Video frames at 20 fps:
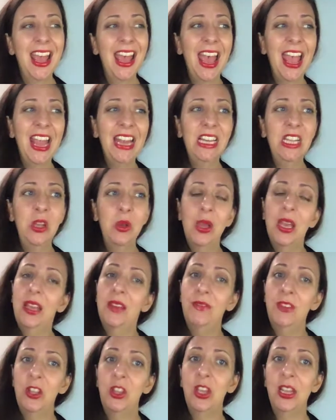And you
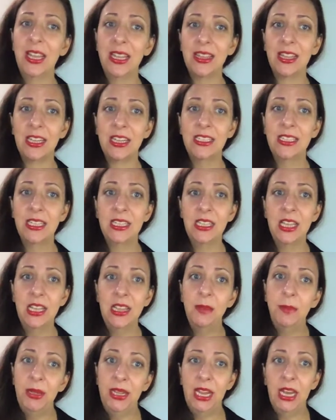have to look at that, because in
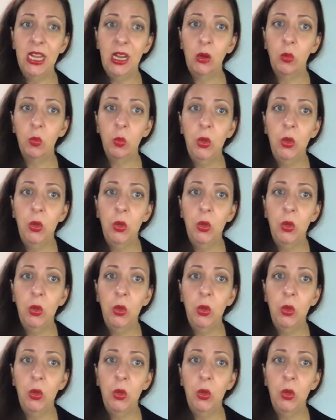the beginning,